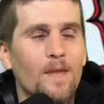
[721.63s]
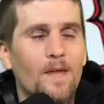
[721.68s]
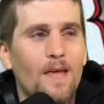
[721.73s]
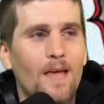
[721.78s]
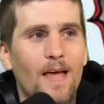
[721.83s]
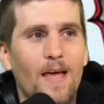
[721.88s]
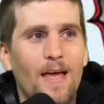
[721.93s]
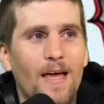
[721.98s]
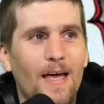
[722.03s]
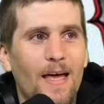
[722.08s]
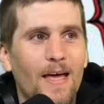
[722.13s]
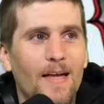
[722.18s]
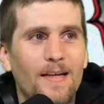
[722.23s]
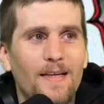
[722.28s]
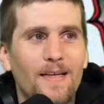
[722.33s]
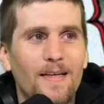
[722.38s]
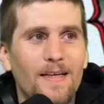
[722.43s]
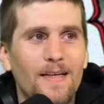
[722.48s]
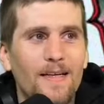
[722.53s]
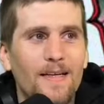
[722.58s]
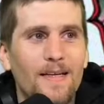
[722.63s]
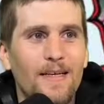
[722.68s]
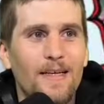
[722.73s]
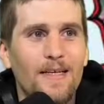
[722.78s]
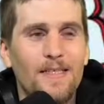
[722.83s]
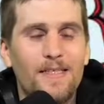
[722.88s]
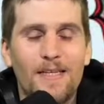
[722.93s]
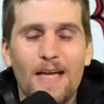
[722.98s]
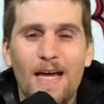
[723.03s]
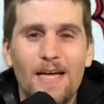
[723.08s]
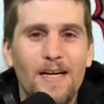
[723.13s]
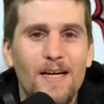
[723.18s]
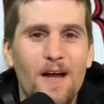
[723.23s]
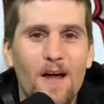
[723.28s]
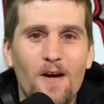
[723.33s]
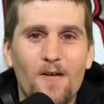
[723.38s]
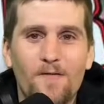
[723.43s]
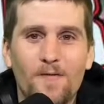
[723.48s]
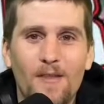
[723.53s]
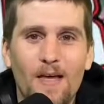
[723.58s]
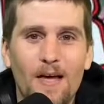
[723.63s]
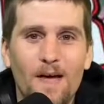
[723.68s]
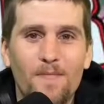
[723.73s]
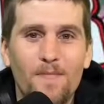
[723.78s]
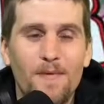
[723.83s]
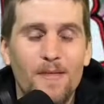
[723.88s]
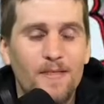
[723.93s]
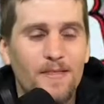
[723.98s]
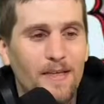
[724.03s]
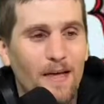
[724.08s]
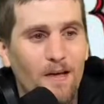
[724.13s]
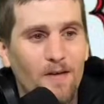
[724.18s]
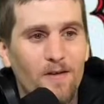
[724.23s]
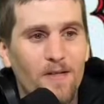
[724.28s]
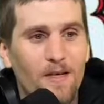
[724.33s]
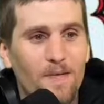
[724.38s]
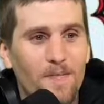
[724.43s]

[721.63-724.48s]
And he's standing over them and telling them,